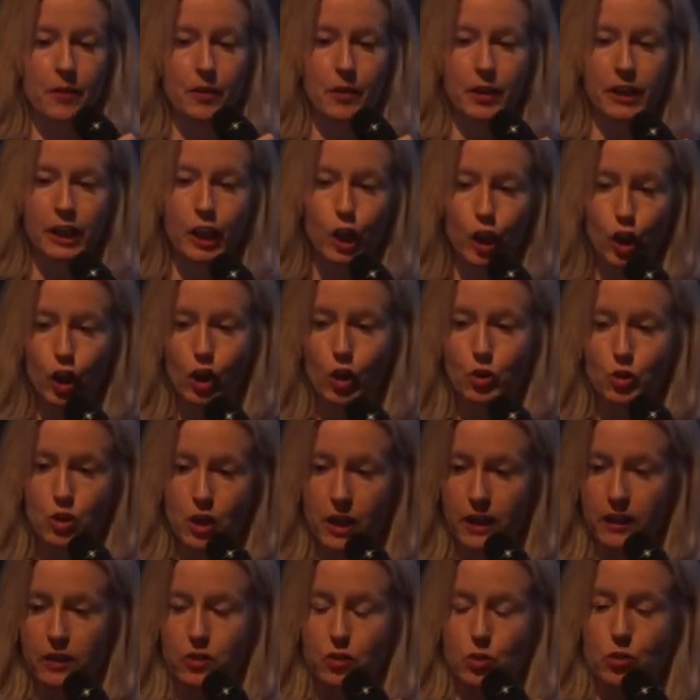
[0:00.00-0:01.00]
enclosed,
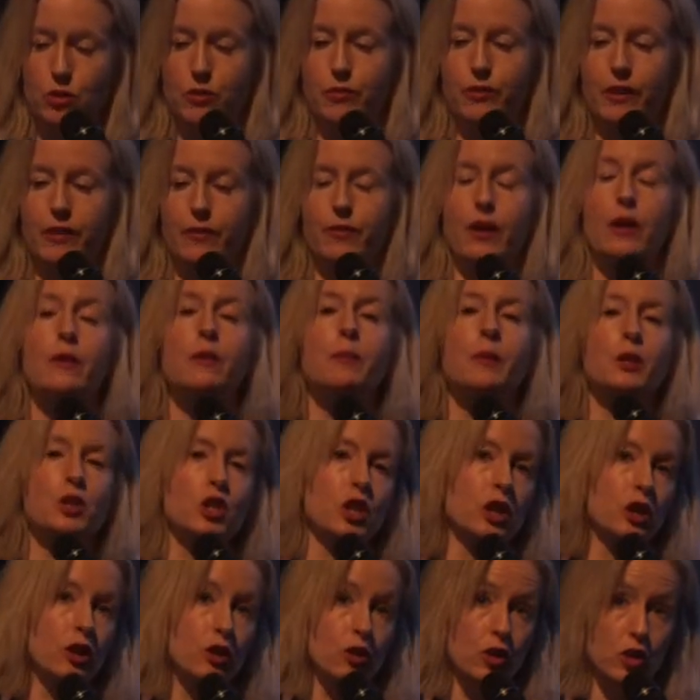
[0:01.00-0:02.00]
eh, sort of very much
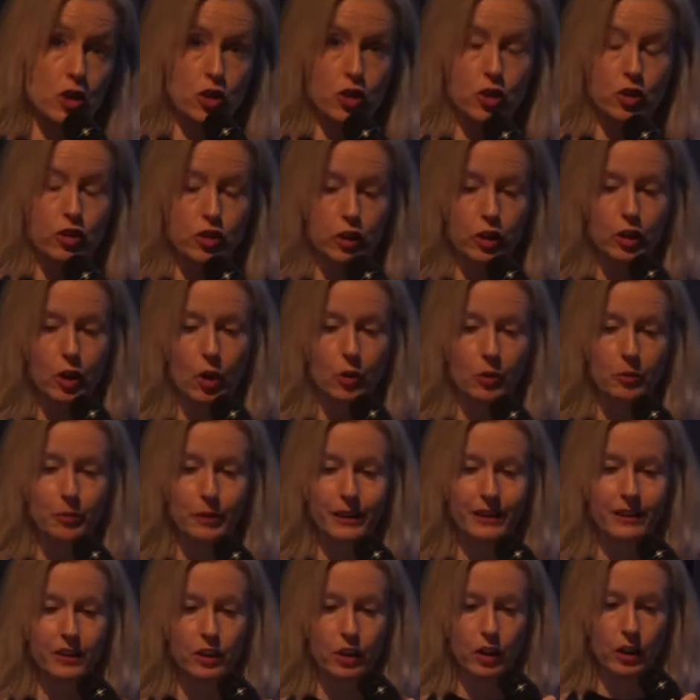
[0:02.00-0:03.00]
encouraged her to go and
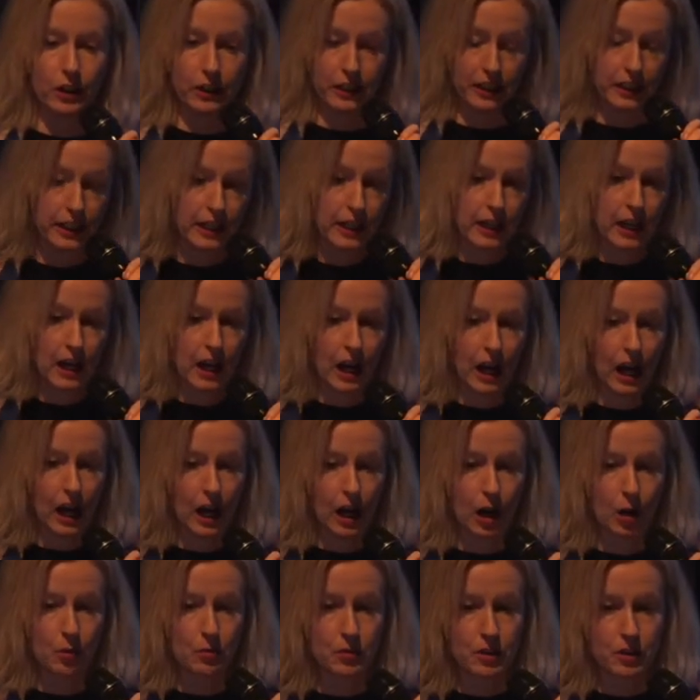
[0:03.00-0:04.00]
be and nun.
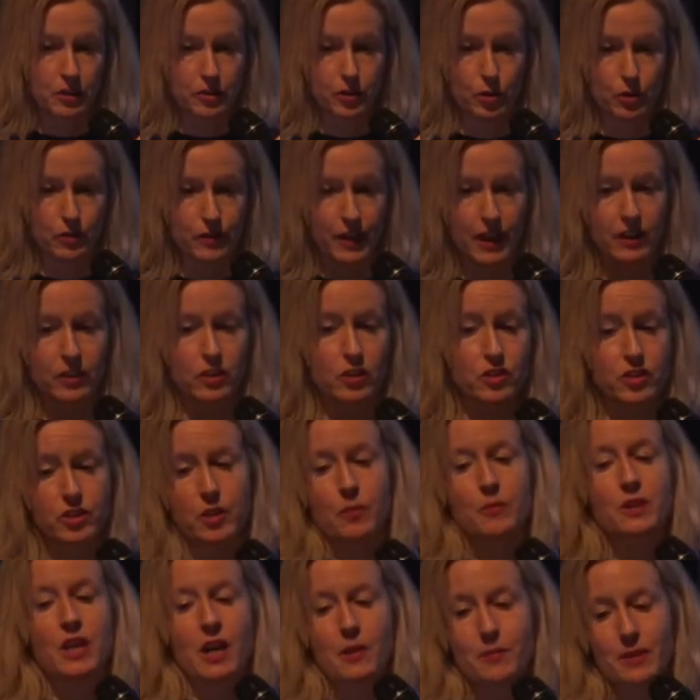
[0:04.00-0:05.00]
Um, sort of that
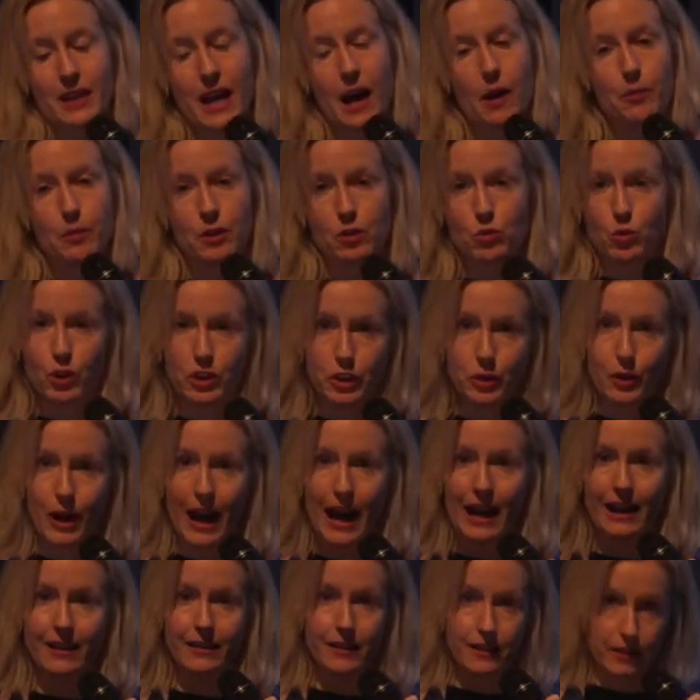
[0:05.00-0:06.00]
sometimes happened when you
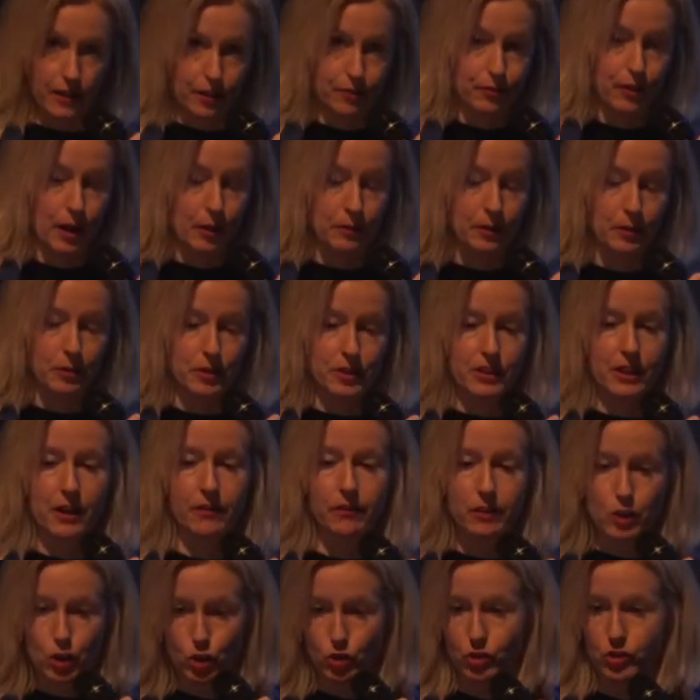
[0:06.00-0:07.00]
had a family with
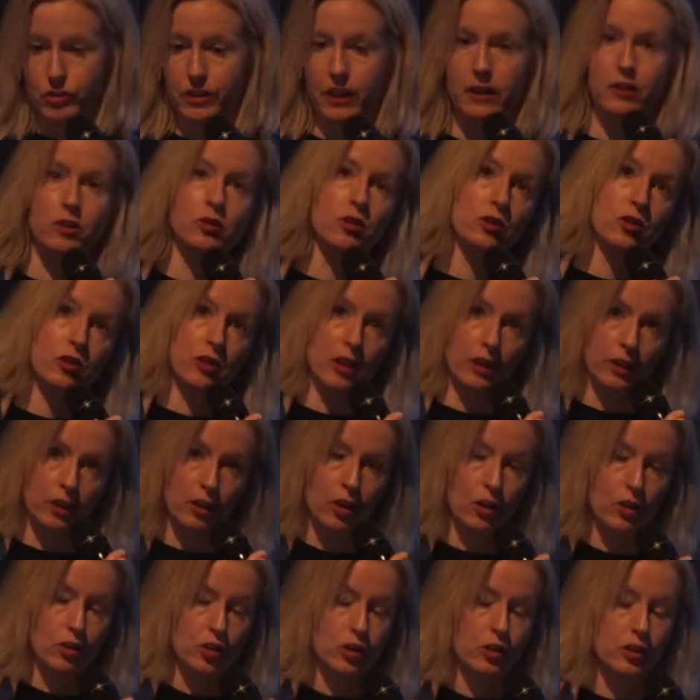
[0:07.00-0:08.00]
seven children, they
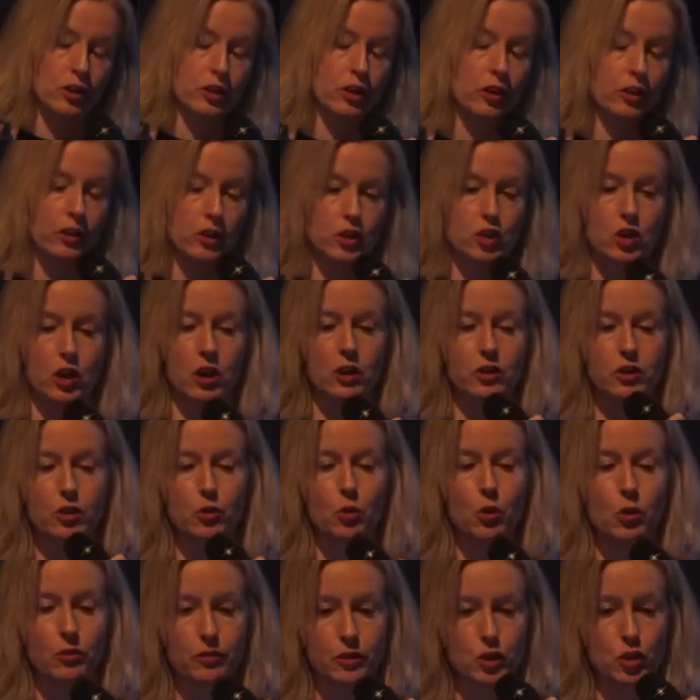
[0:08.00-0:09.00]
encouraged the youngest child to
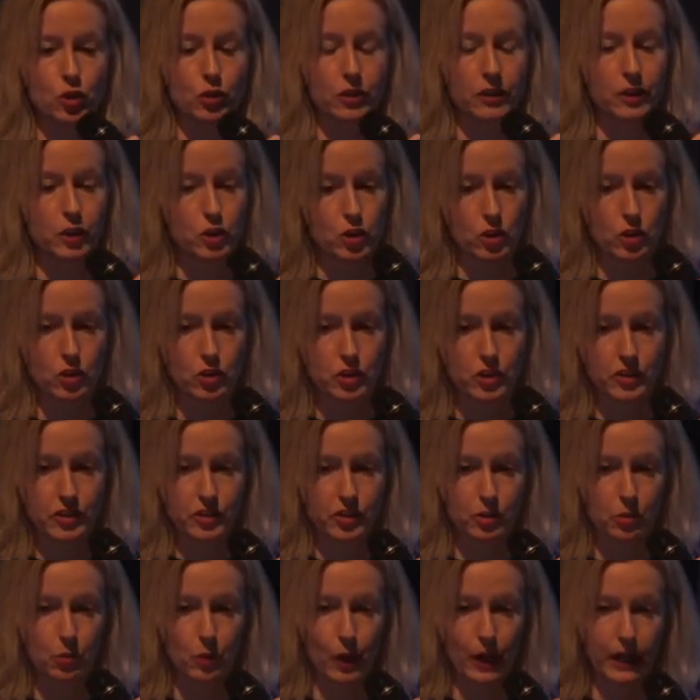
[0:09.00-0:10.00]
go off and join the church in
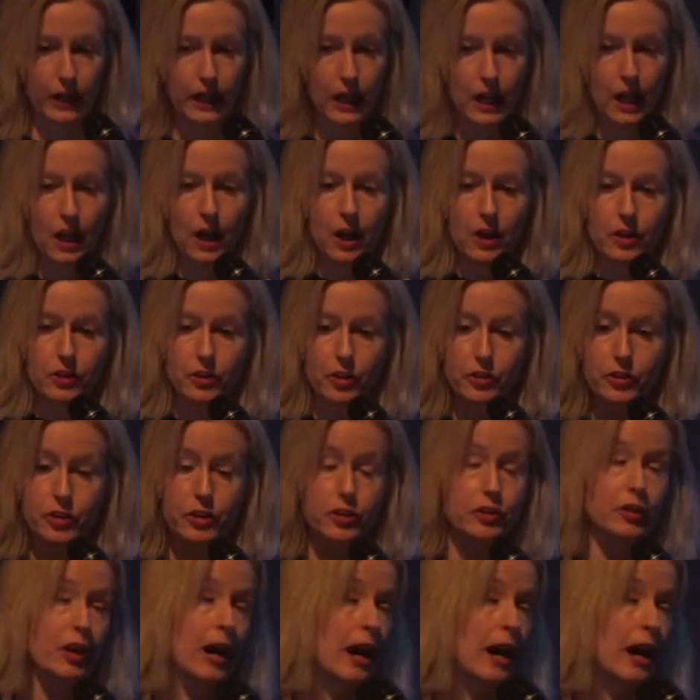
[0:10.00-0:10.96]
some way. So Sister